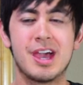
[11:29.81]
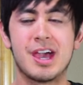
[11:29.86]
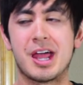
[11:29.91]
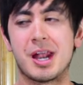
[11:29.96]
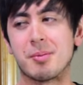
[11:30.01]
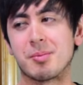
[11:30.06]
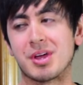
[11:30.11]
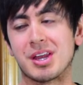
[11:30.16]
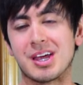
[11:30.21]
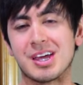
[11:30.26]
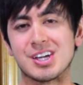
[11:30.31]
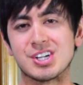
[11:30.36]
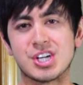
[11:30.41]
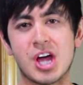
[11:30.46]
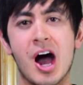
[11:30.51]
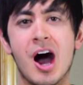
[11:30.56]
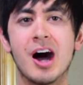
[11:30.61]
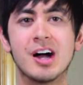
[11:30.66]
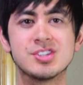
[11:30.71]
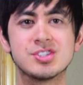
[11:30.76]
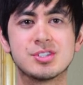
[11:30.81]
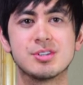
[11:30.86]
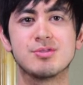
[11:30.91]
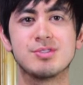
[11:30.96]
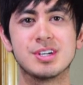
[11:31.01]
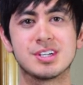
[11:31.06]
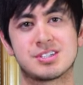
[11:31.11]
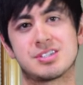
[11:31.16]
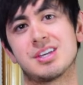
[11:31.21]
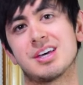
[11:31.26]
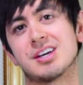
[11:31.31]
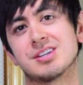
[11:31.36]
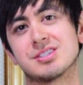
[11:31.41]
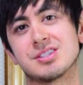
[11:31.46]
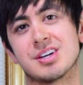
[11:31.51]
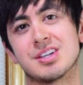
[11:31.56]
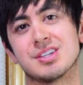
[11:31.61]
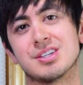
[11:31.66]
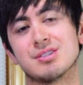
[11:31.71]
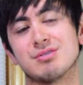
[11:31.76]
and I'm going to get tons of dislikes
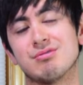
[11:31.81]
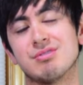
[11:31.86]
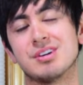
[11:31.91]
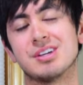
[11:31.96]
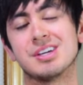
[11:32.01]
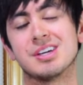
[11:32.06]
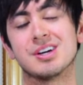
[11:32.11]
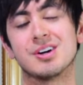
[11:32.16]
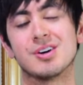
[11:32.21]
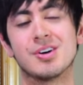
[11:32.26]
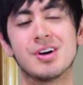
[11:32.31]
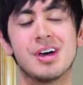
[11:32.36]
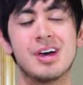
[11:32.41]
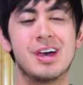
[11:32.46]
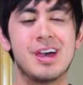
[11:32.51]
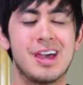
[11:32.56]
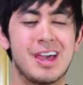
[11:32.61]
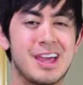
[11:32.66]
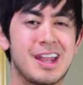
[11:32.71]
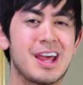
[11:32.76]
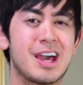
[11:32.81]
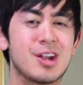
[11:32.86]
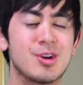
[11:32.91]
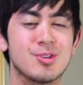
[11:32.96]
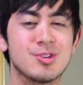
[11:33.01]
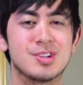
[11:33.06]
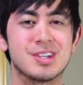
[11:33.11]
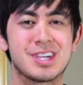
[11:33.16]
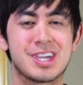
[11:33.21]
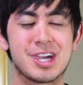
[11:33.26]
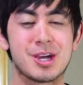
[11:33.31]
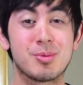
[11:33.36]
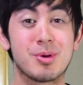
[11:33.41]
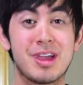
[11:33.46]
on this video, and I don't really care.